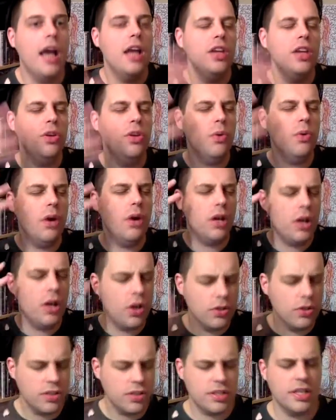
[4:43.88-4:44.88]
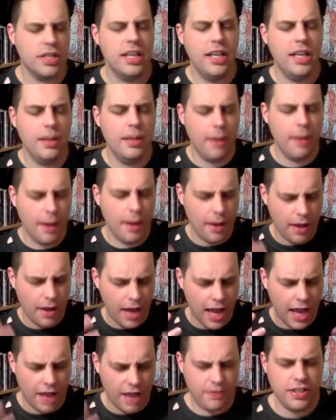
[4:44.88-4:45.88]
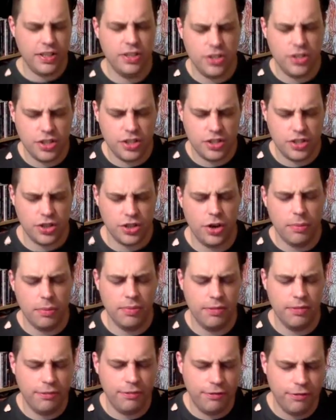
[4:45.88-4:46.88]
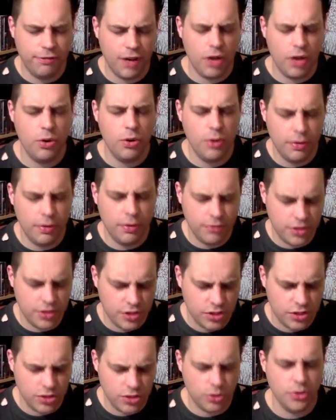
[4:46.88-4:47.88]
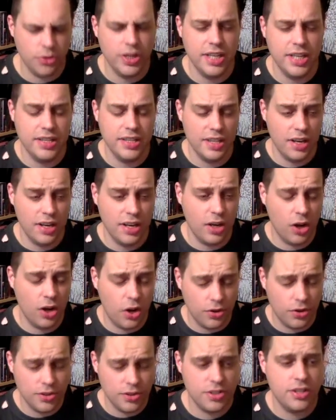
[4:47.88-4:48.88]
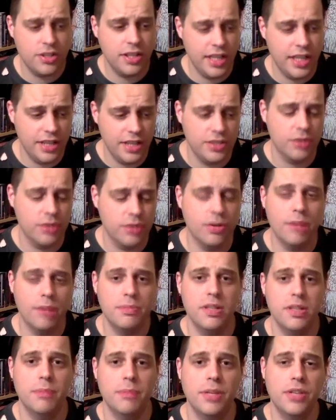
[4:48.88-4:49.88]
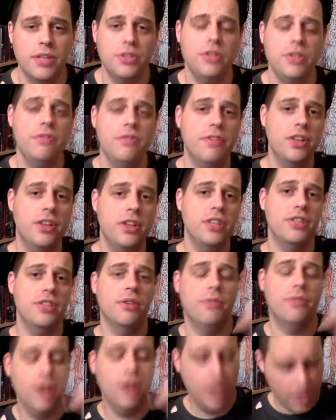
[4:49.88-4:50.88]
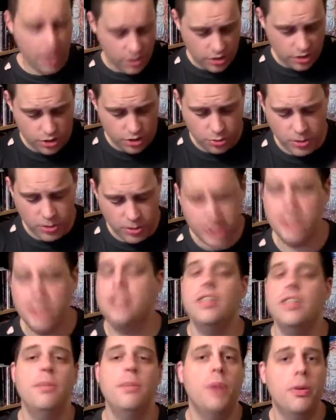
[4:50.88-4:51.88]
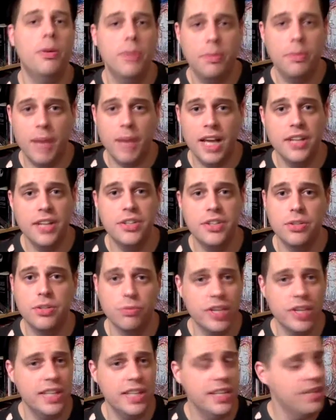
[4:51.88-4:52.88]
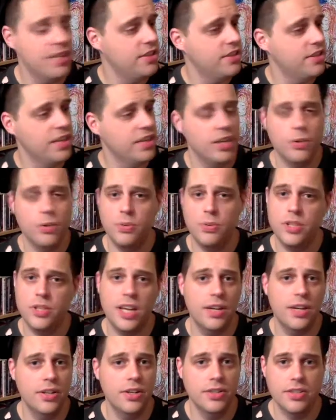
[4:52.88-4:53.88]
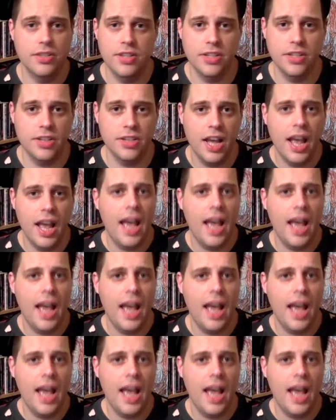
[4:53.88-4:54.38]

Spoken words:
You are constantly having to stop. The flow of the story is constantly interrupted because you find yourself switching to the bottom of the page to read these single sentences.